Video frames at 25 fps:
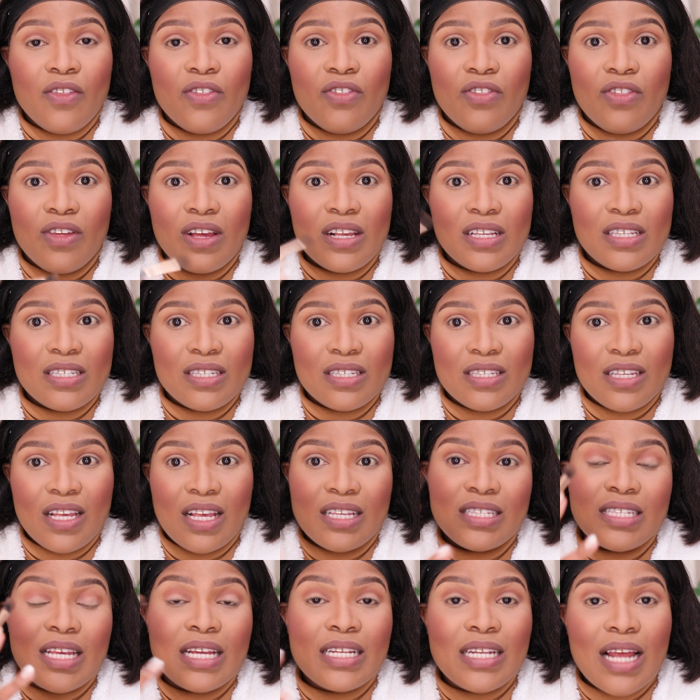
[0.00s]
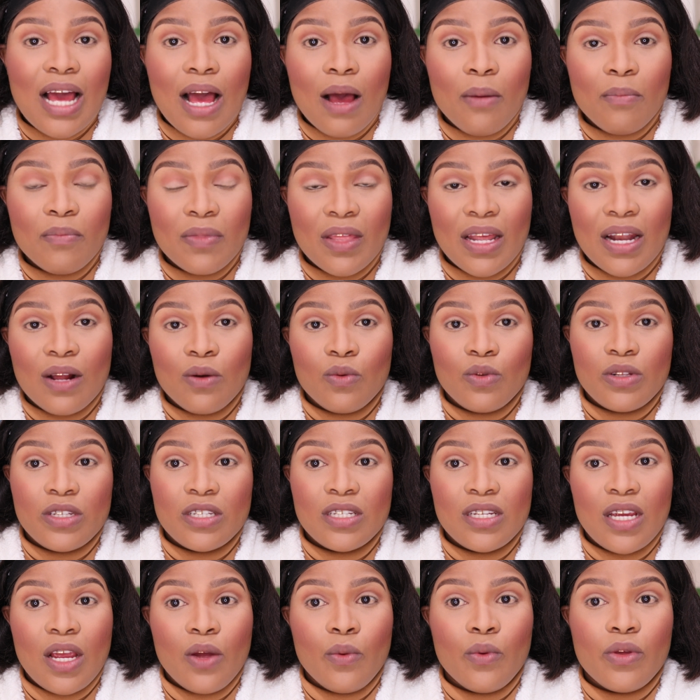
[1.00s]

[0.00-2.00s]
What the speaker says: this setup that I will share